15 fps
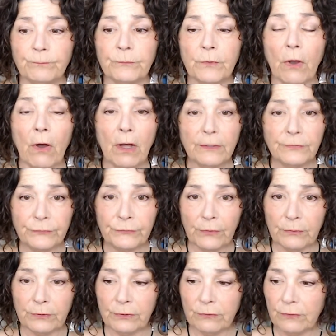
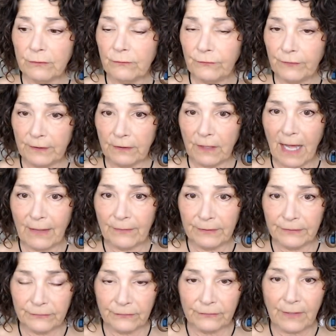Also, you can feel how
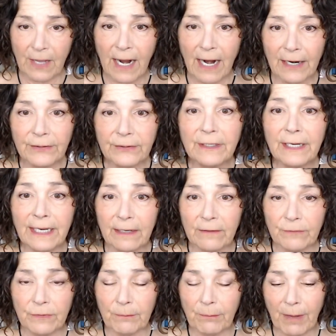this is a hardening
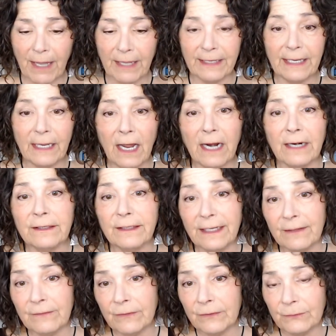of the body, a
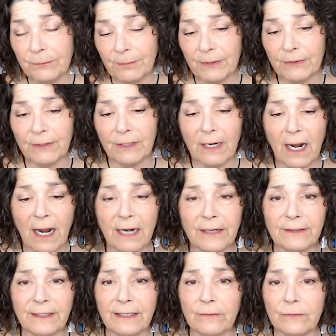hardening of the spirit, a
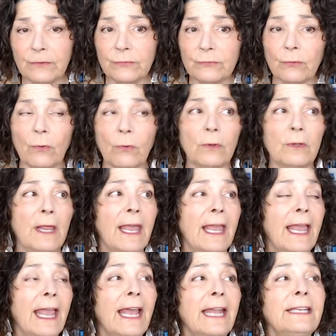hardening of the soul.
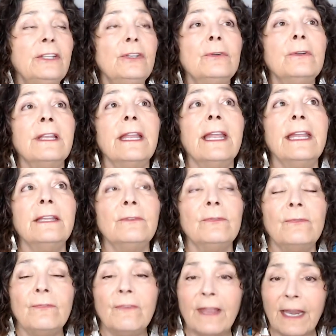And it's
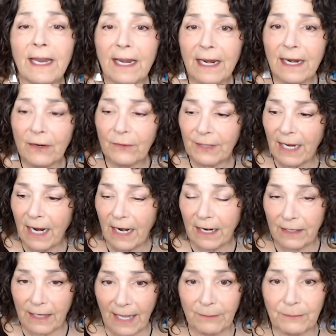very
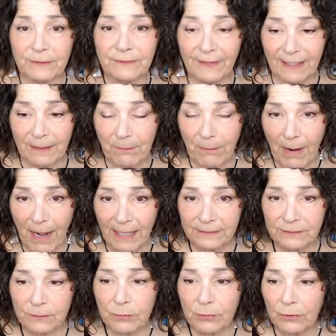hard, I would say
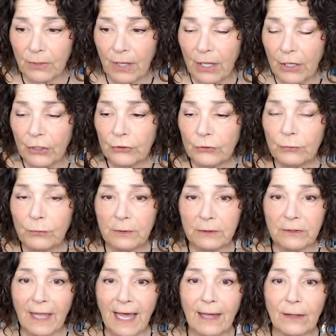impossible, to
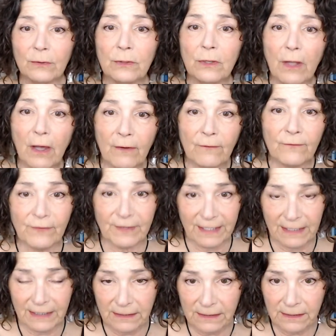allow love
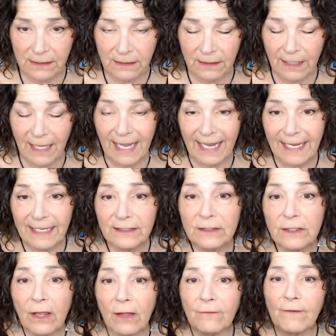in and
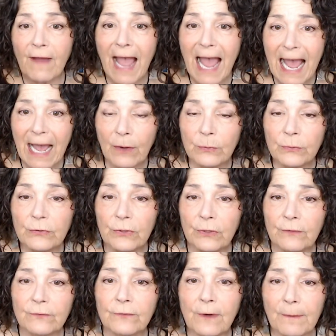love out
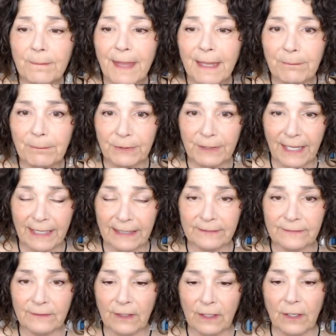from that
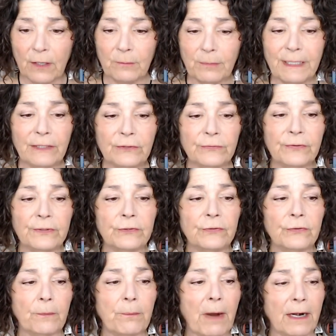place, because
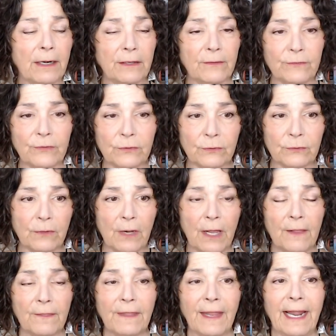there's a part of you
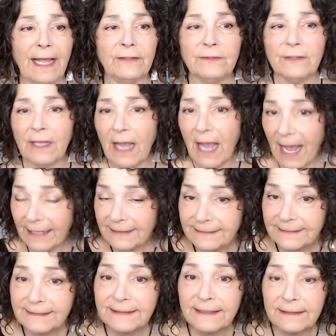that has to
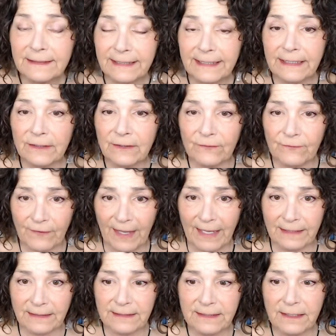constantly
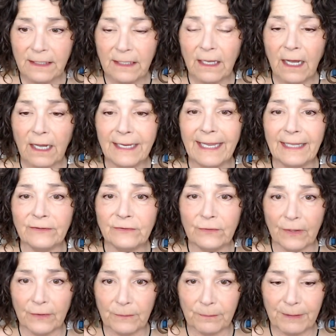defend against
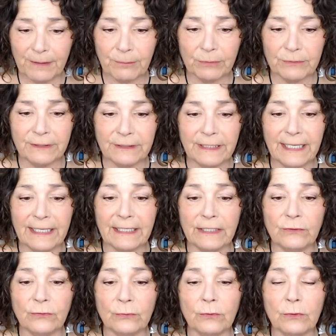other people getting
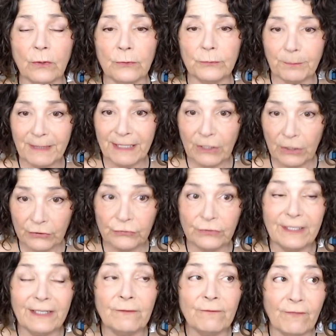too close, because,
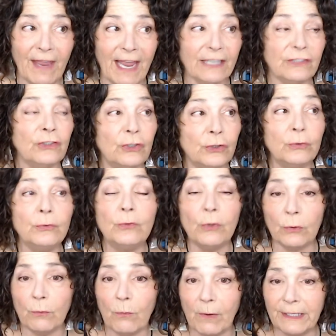in fact, you
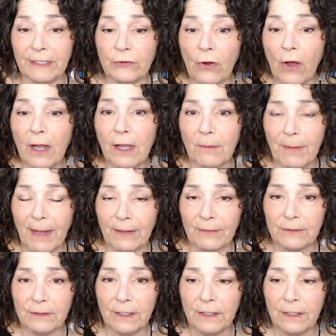don't want to talk about